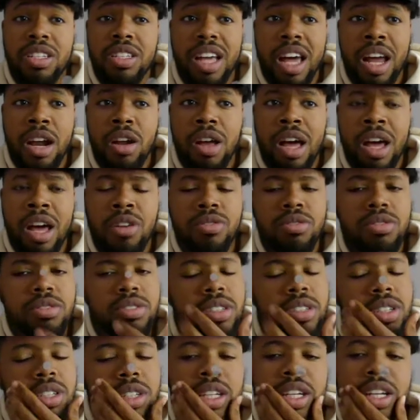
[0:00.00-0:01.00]
I don't, I don't.
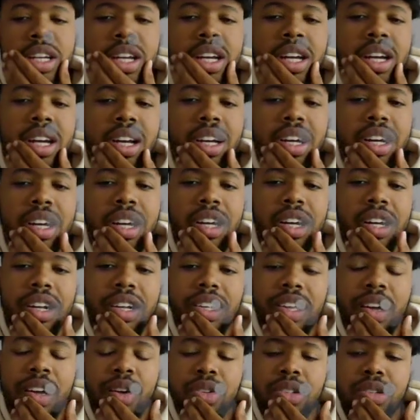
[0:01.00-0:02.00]

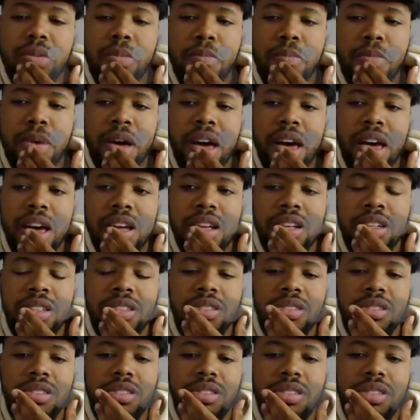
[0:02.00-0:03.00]
That was a bad
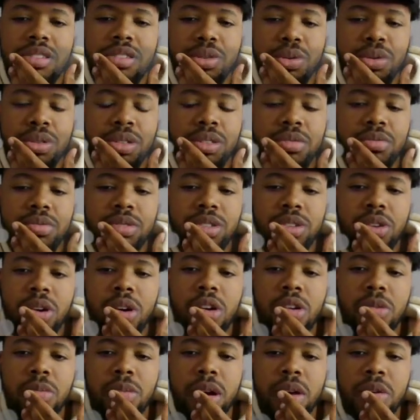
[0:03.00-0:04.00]
choice of
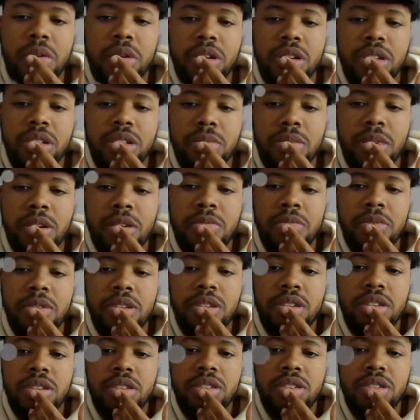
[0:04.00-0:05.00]
song by Russ, in my
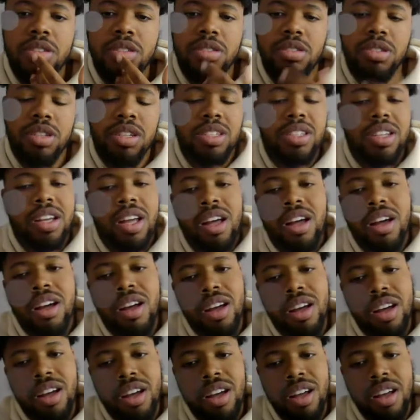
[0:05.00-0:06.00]
opinion. Cause
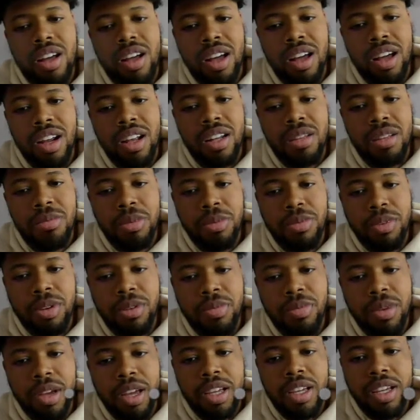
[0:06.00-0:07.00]
uh, let me put it
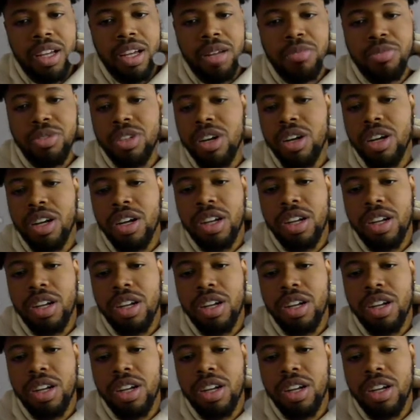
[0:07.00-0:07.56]
back. I'm sorry.